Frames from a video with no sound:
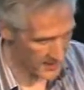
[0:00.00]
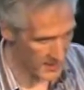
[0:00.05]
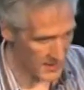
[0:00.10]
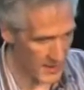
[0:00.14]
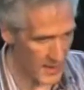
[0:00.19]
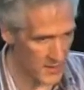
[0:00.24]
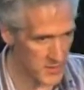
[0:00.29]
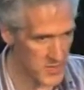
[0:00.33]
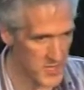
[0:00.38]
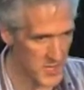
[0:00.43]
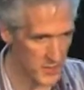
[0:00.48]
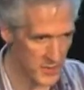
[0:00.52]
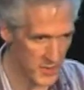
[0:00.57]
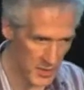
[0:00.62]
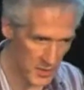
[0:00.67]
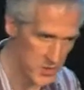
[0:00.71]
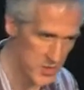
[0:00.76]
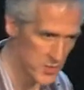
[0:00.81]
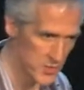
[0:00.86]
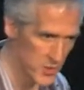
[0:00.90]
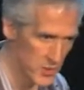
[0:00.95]
it allows someone
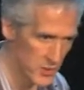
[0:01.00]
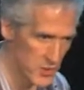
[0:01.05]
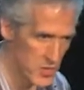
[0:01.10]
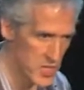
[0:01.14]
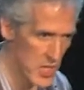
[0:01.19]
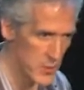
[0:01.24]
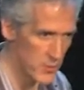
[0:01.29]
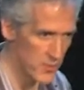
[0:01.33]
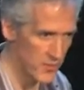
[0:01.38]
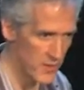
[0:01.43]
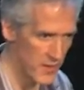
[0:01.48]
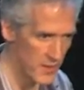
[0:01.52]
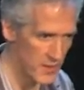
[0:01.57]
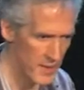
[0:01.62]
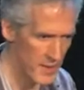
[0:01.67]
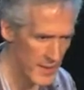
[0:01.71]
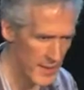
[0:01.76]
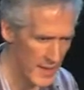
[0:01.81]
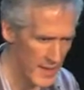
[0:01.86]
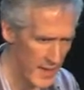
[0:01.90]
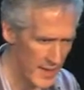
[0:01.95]
else to build on top of it.
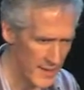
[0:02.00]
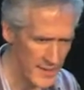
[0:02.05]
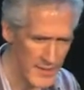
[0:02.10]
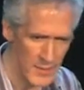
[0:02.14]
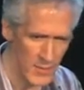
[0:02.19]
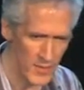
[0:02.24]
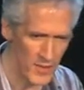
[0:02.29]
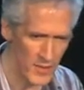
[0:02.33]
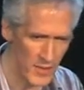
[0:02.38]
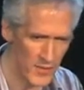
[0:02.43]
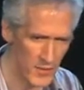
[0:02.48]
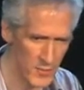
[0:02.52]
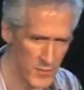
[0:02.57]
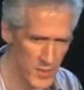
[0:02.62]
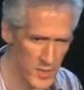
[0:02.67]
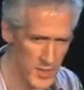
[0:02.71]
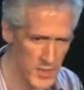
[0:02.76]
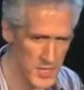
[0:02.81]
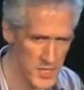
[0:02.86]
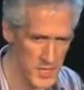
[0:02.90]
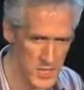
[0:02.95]
And I think we're very familiar
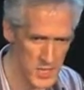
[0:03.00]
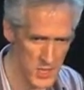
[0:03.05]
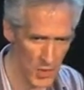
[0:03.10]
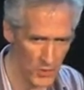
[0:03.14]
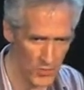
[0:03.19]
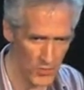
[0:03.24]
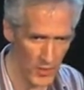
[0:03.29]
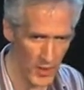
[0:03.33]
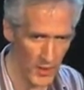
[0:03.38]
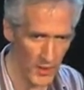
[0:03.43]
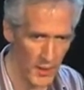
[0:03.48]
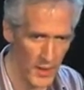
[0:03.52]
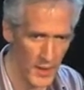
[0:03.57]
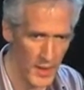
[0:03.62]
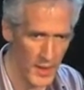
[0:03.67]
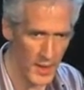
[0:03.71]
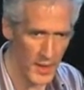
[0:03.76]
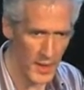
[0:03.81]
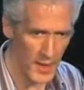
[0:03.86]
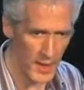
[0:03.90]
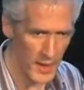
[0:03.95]
with this in software,
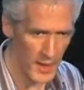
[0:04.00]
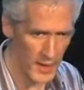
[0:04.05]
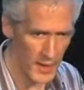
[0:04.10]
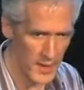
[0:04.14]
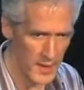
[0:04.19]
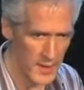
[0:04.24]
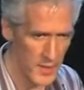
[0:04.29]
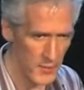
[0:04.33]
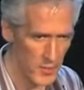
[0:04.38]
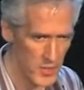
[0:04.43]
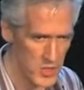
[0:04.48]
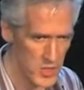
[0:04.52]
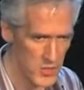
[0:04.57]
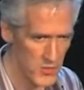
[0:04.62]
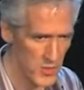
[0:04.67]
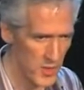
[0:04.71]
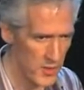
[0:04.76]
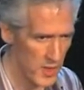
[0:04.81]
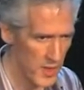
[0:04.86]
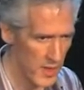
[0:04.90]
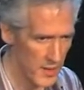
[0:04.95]
uh, that once you've
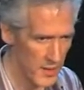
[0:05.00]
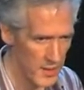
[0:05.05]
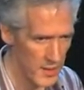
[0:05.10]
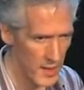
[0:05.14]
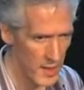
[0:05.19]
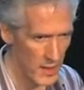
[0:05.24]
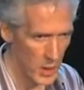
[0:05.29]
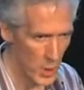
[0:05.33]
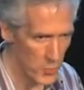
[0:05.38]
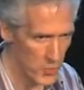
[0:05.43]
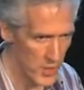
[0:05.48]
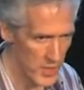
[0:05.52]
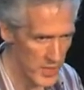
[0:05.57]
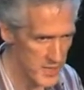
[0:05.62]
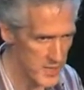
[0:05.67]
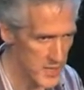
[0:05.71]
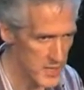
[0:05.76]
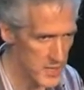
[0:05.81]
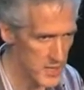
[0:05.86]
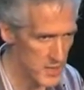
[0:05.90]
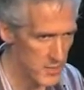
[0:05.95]
got a, an operating
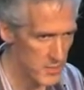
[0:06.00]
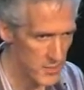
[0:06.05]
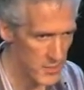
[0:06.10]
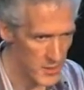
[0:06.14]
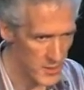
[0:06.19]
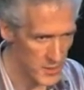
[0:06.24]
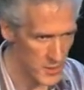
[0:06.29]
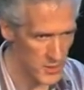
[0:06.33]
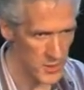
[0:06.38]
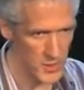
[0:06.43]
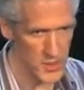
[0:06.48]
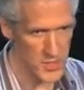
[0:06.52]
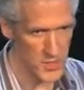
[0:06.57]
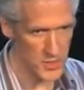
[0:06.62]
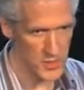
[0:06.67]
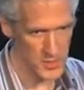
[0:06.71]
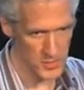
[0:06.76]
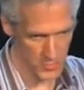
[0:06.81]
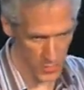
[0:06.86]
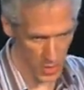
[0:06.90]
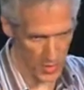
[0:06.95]
system, you can do
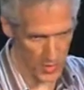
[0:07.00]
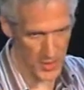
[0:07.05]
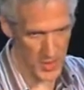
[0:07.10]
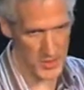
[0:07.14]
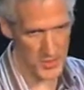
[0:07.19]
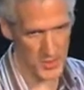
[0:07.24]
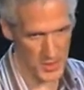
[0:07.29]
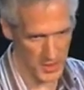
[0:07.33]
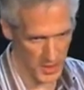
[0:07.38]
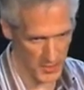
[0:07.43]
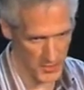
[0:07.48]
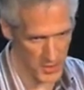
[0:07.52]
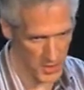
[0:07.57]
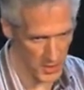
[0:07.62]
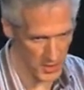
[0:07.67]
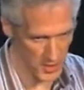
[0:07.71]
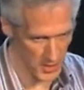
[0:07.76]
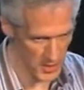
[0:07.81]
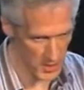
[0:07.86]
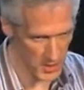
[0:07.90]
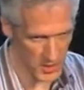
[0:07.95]
th more things with a computer
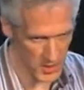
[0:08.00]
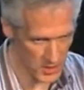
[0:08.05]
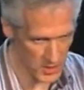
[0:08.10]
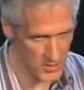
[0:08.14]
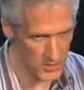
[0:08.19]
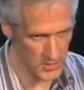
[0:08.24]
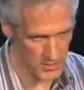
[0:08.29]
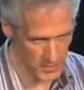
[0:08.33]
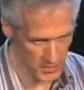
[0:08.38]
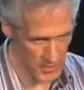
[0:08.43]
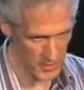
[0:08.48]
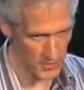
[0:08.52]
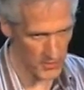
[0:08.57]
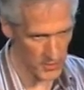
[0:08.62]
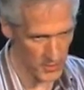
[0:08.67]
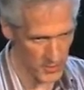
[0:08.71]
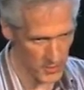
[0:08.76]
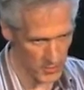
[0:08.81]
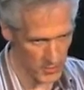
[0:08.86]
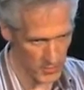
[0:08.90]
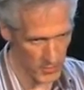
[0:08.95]
than you could if
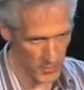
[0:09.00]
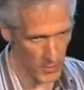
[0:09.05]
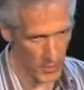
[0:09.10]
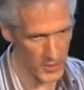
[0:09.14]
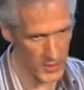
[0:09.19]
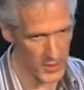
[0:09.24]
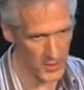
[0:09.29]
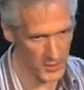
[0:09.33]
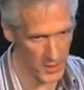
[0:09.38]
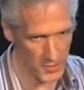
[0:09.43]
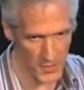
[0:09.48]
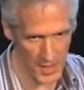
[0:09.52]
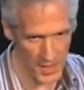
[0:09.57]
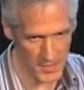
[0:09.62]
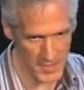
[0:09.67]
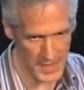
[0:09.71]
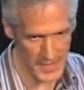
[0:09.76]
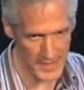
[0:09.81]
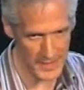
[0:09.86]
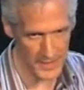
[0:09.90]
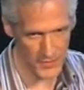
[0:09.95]
you're working on the bare
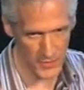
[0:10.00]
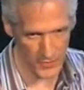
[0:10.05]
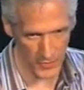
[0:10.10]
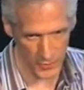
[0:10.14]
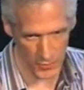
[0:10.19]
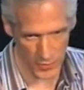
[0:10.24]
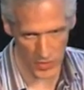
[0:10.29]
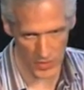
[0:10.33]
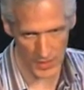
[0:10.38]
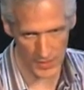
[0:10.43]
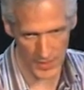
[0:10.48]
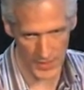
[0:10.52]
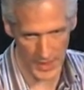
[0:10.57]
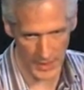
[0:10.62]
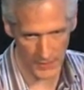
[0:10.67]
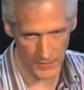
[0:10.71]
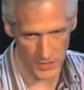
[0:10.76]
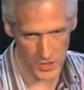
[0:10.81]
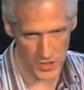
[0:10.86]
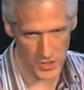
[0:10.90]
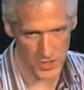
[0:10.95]
metal. If you have a programming
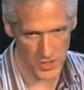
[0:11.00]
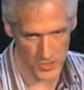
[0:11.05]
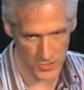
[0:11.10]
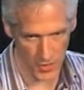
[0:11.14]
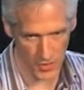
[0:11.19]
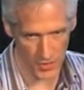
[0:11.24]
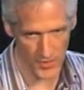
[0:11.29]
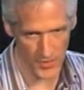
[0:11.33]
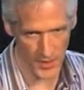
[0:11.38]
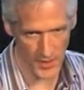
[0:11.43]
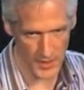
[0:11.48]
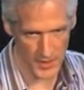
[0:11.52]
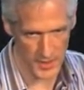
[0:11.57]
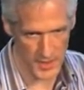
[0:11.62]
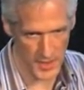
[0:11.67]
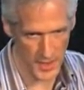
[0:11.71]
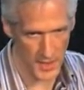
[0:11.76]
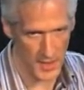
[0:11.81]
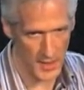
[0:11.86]
language, you can do more things